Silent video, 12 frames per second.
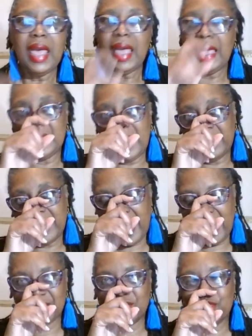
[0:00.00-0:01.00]
and now they
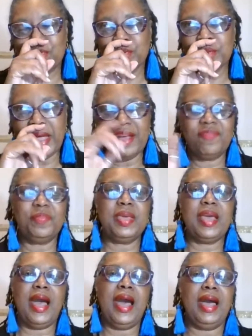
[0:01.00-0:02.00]
have true
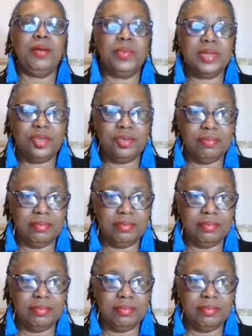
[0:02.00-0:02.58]
FBI, which